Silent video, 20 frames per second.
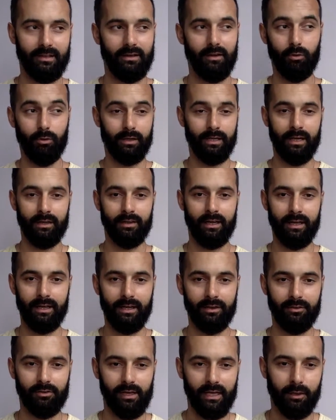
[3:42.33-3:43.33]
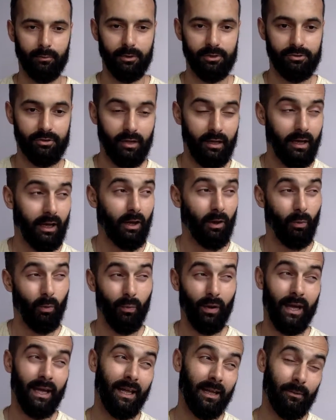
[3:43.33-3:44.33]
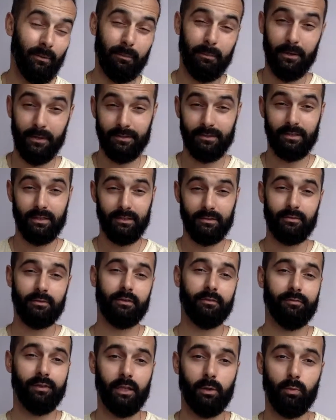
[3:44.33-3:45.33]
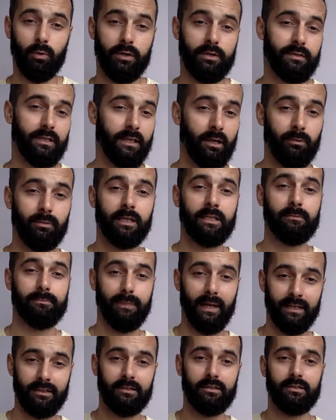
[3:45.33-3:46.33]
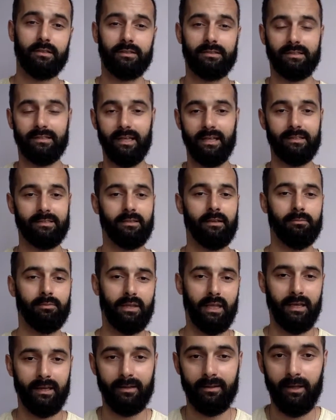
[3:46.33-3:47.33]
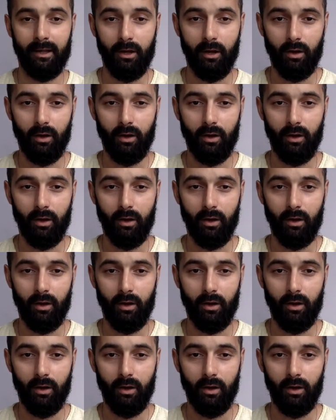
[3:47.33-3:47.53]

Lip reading: or in any other language, when a person is using filler words, they don't expect you to say something,